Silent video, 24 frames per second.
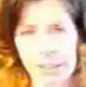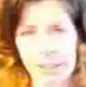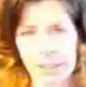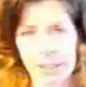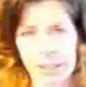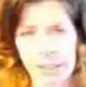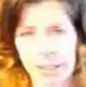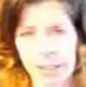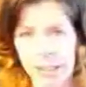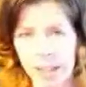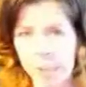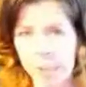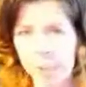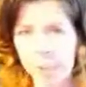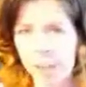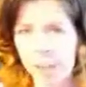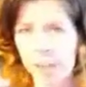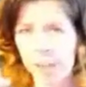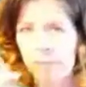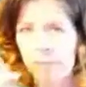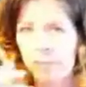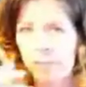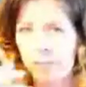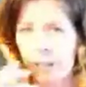Get me a
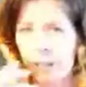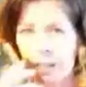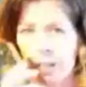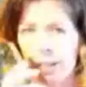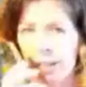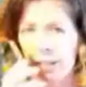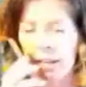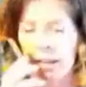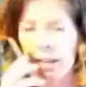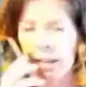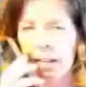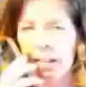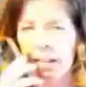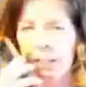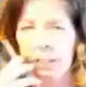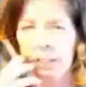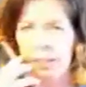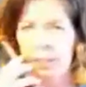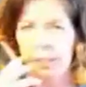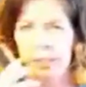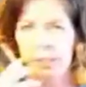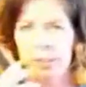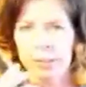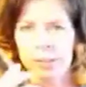fucking
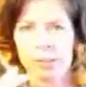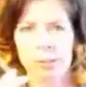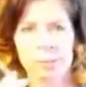agent.